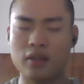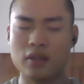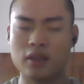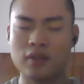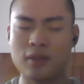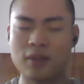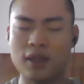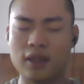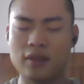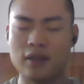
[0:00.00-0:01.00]
in some
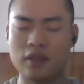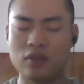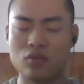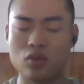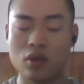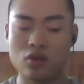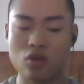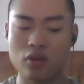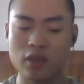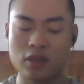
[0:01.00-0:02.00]
cases to a
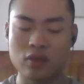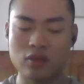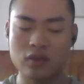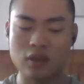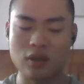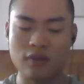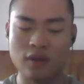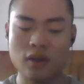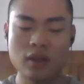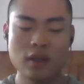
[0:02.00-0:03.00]
traditional server
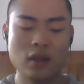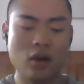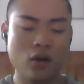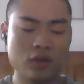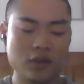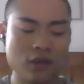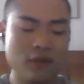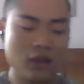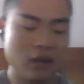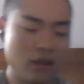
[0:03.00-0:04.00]
or
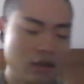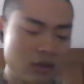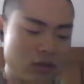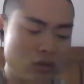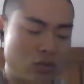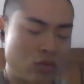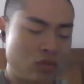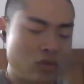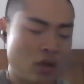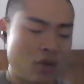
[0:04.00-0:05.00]
serverless to
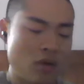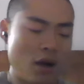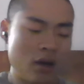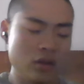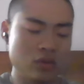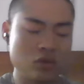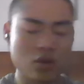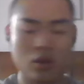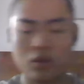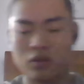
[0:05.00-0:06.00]
require you to
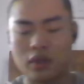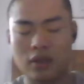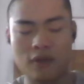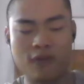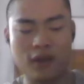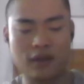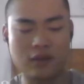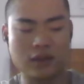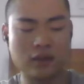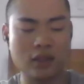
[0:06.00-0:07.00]
code interface
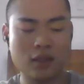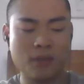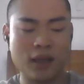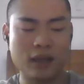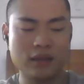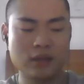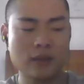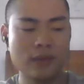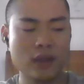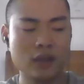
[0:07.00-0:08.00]
the database.
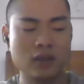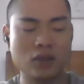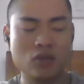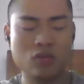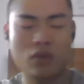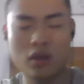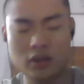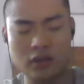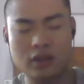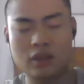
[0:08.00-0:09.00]
You
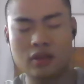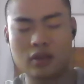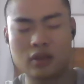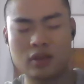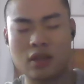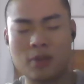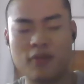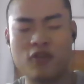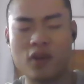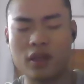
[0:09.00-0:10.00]
want some
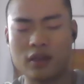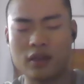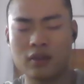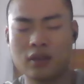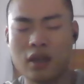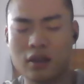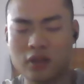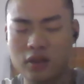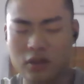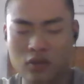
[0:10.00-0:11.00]
freaking
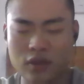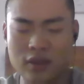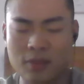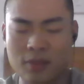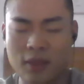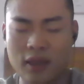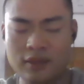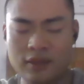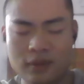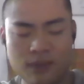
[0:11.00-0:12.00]
content to a
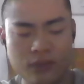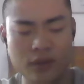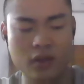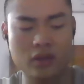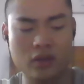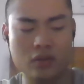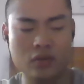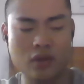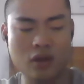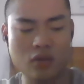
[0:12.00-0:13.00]
database, you do
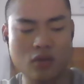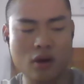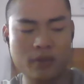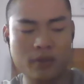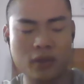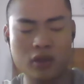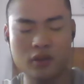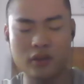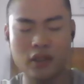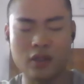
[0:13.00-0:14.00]
not worry about
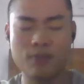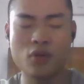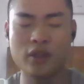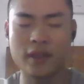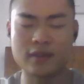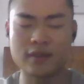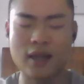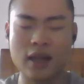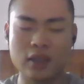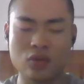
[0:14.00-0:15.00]
it. They're pretty
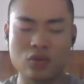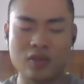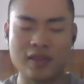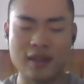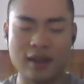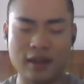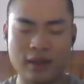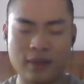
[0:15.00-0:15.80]
excited to see